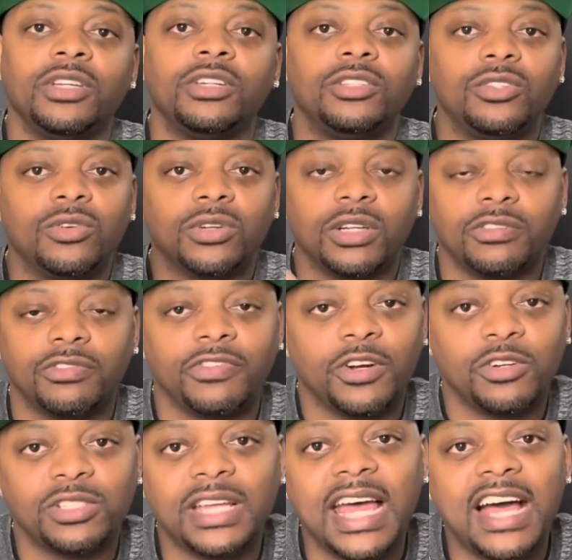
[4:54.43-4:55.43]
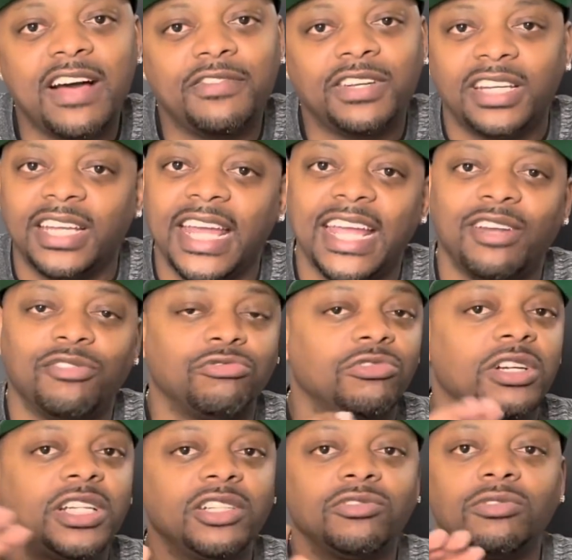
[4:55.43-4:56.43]
during the first half of the day and
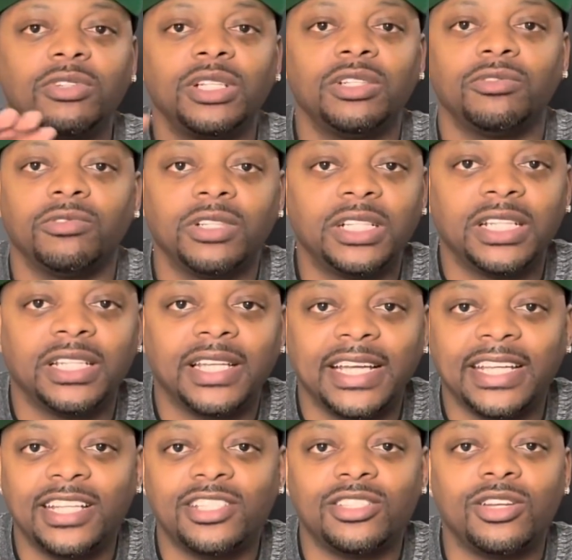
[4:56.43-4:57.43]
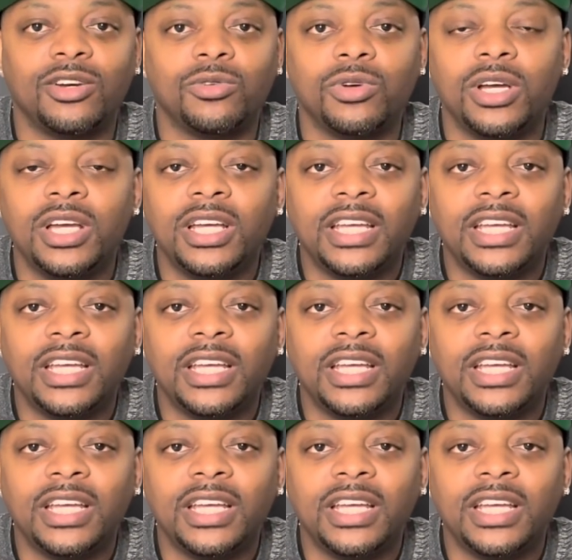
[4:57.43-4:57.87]
running like there's no